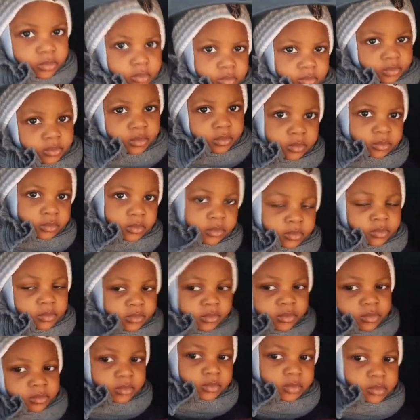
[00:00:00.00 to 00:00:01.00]
bad weather.
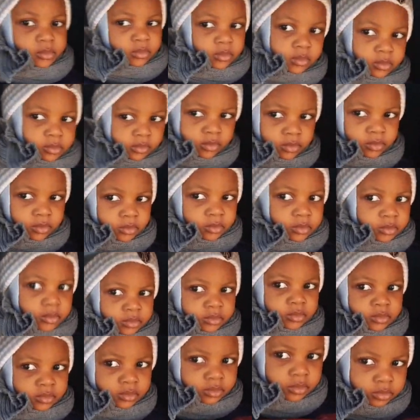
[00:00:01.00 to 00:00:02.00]

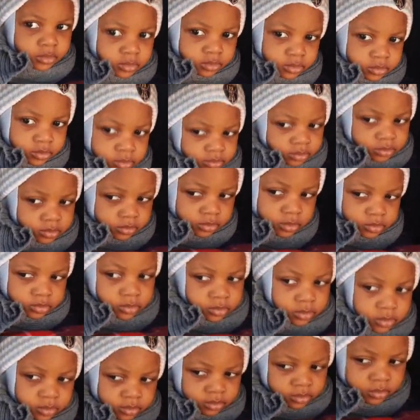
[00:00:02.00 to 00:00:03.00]
Nana,
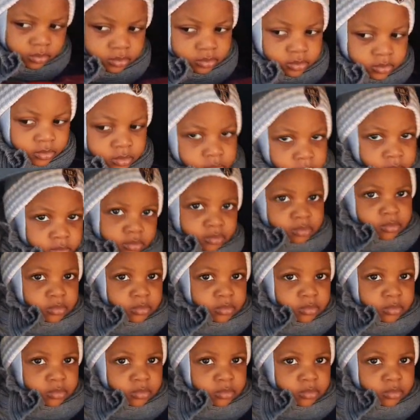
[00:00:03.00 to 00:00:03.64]
say hi.